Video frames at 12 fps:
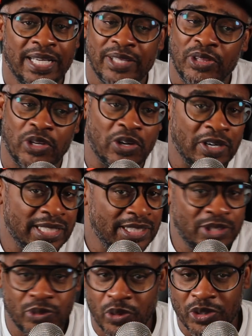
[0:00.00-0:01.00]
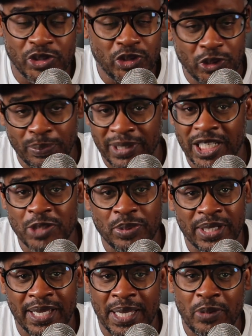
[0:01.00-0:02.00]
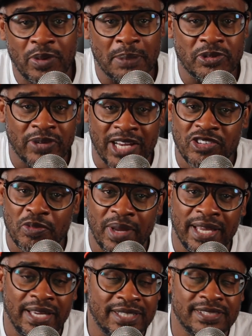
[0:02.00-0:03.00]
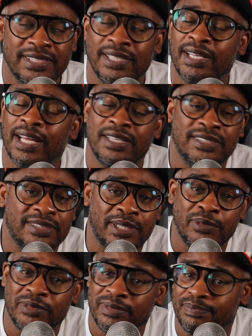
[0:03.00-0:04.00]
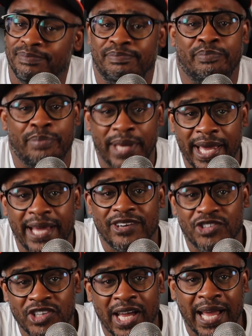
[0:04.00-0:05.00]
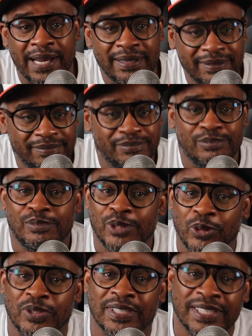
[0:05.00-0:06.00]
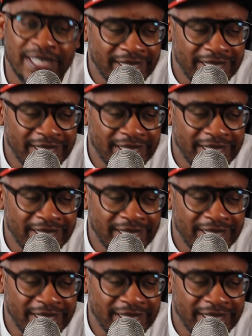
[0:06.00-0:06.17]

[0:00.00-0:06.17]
There are at least 1 or 2 plays per game where I'm scratching my head and saying that is a bad shot, Luka.